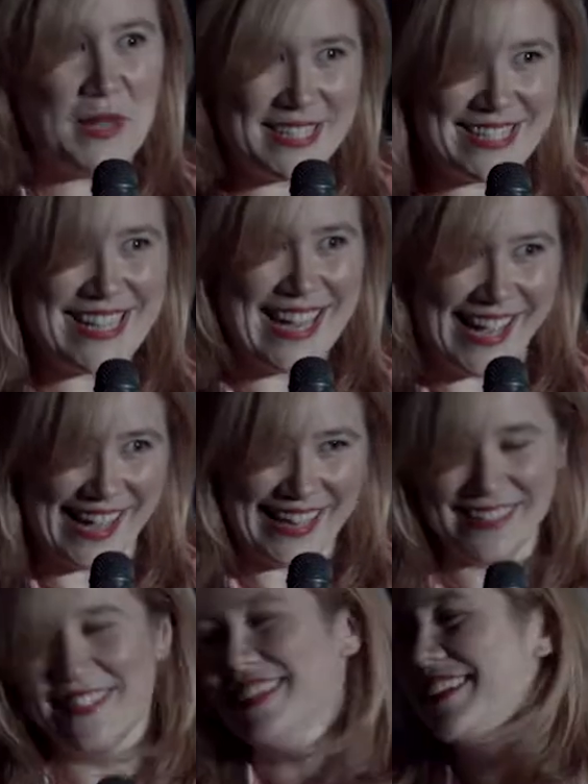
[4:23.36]
meets the eye.
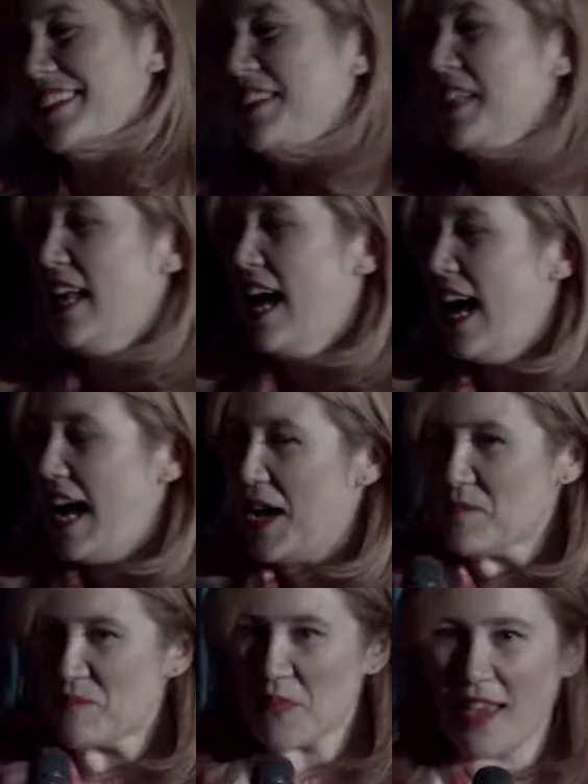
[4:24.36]

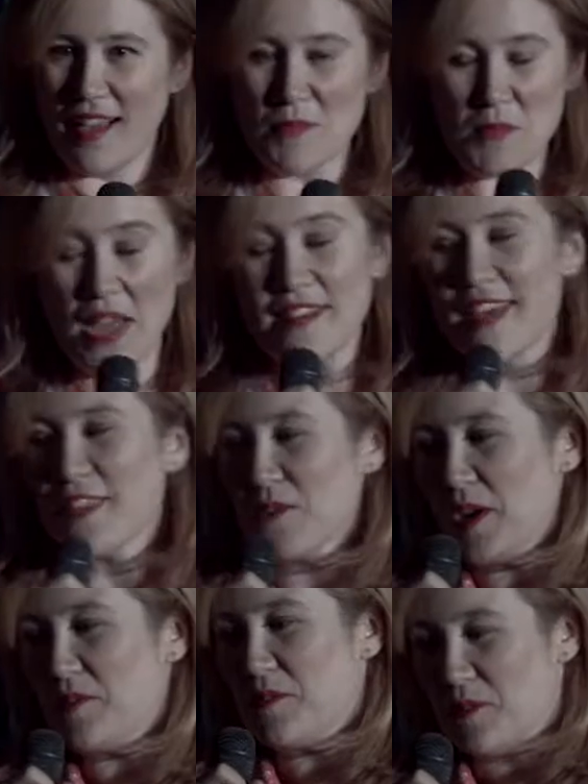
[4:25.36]
Another
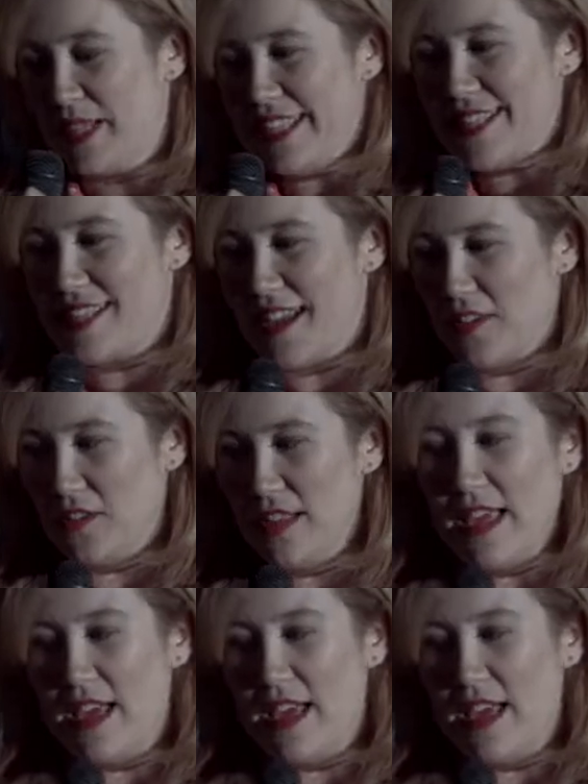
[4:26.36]
one really subtle.